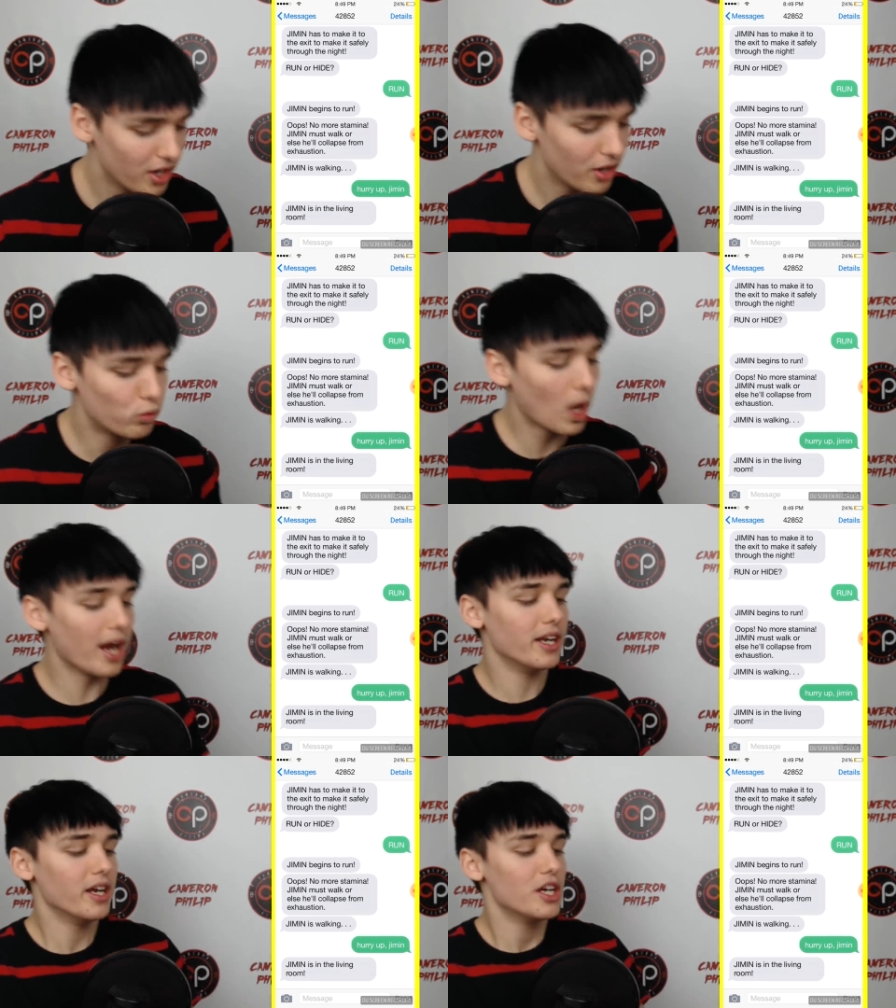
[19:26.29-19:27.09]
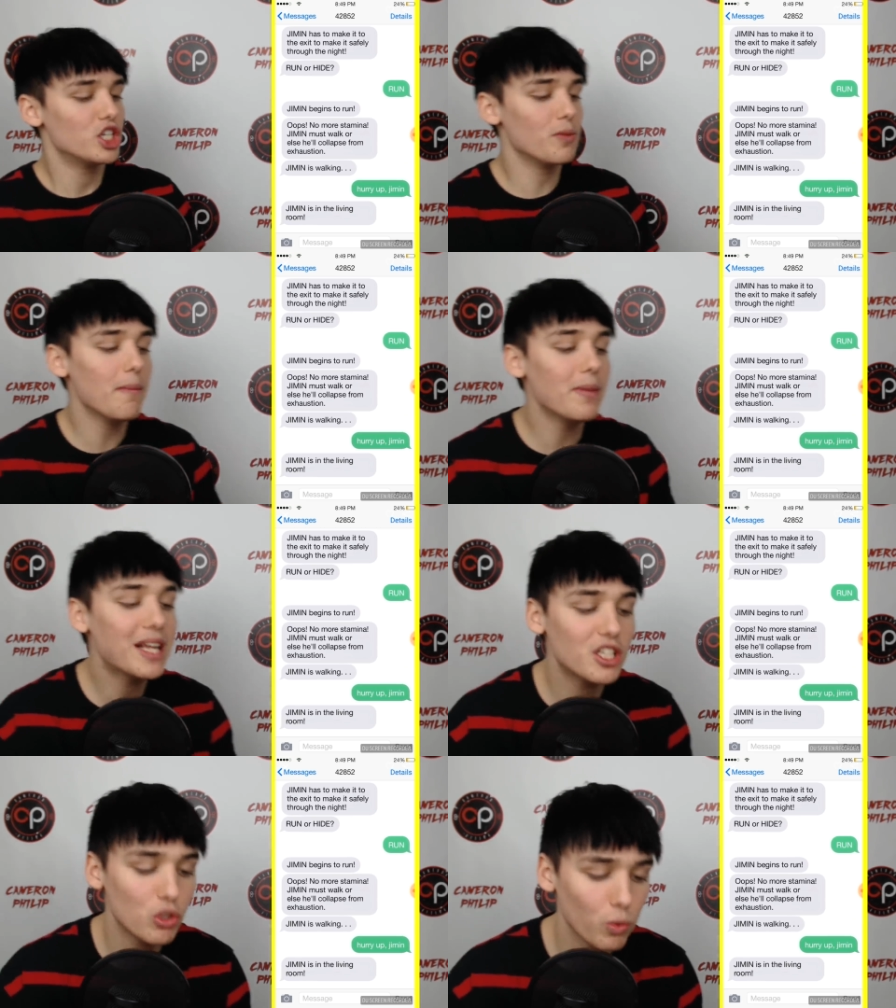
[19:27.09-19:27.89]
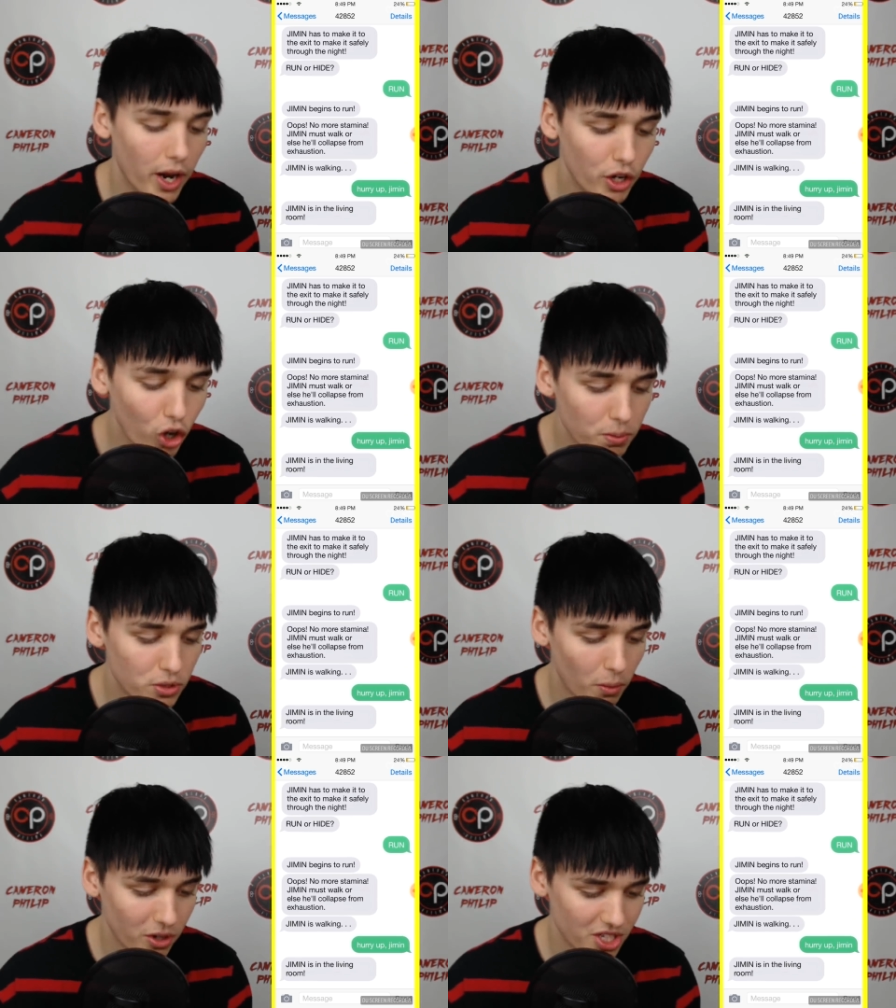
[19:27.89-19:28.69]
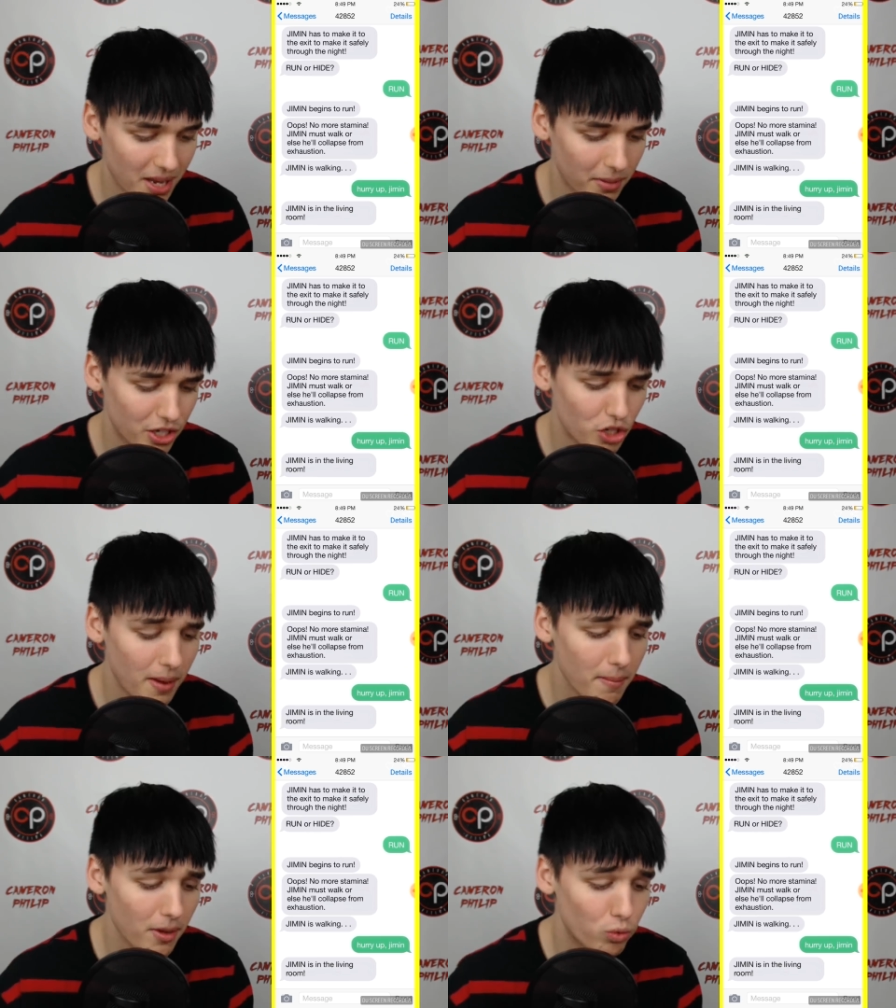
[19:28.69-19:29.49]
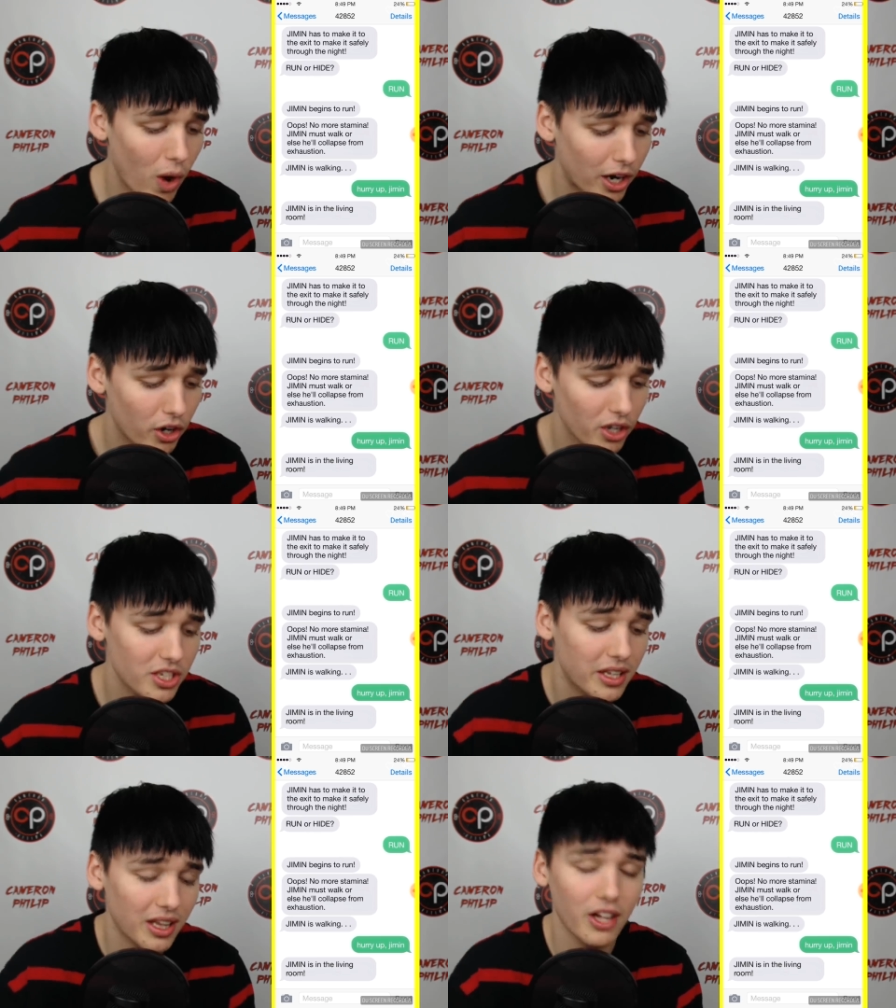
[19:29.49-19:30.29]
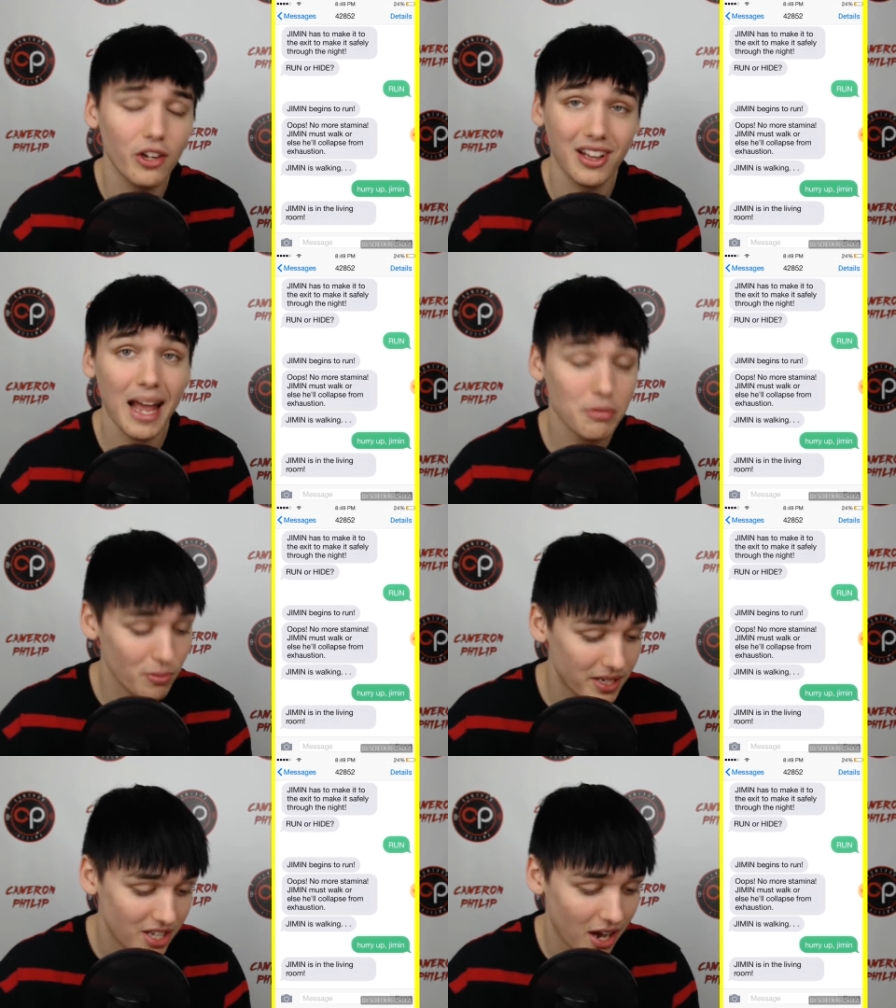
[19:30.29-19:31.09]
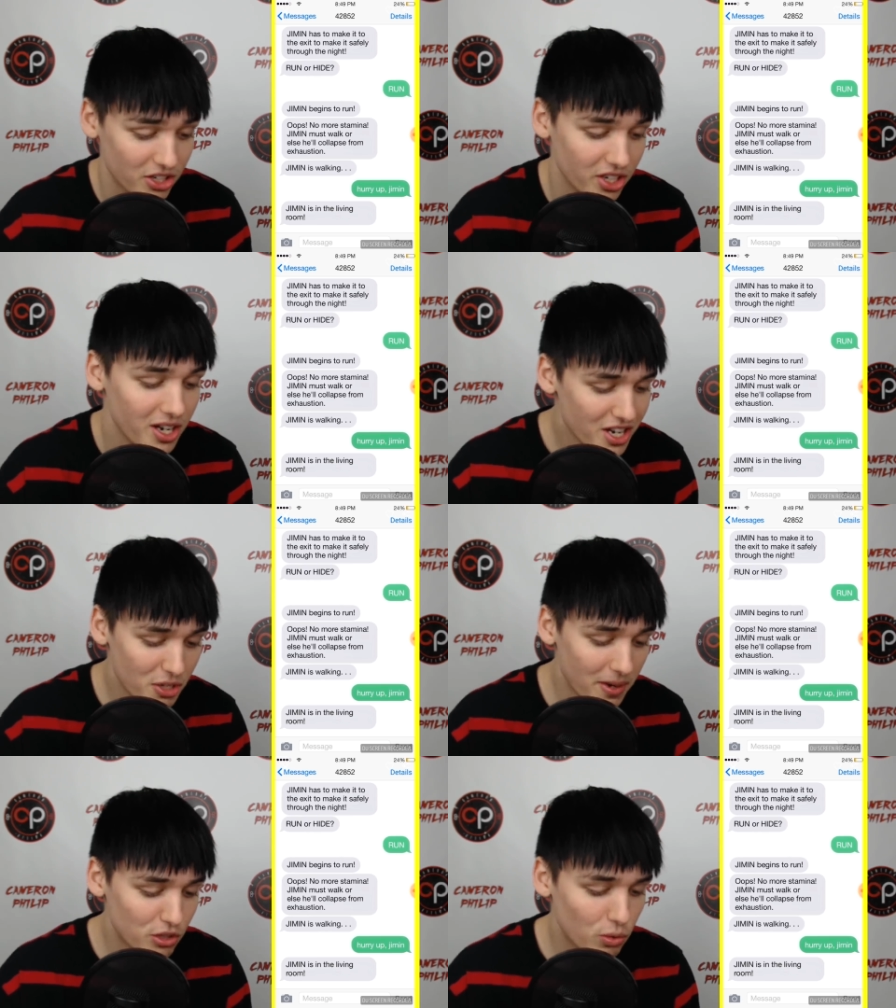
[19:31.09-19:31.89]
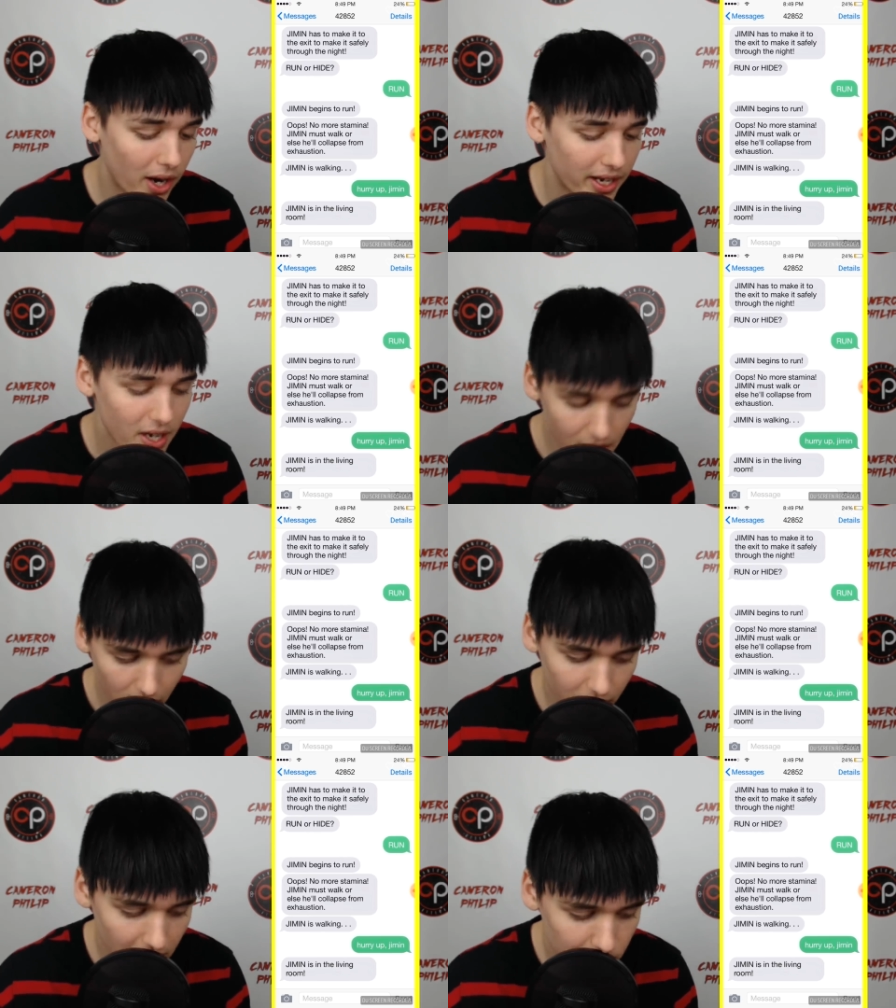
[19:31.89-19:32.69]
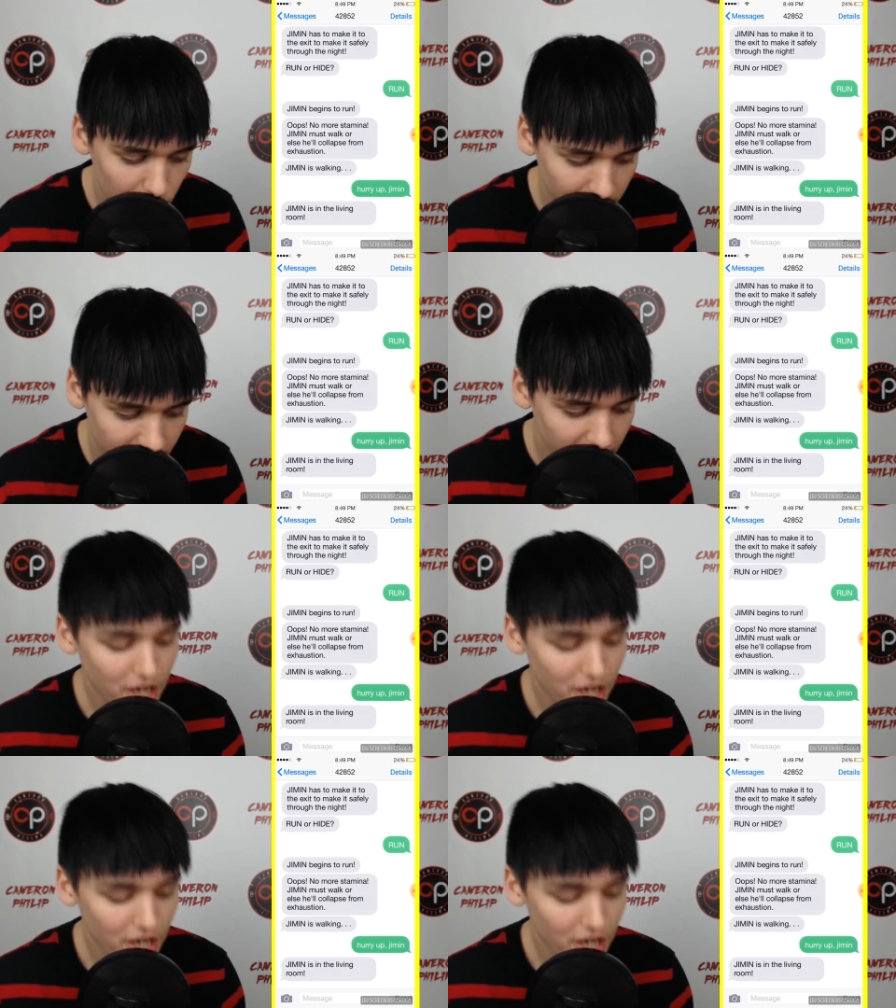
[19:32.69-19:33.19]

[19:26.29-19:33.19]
Run! Jimin begins to run. Oops, no more stamina. Jimin must walk or else he will collapse from exhaustion. Jimin is walking. Hurry up, Jimin.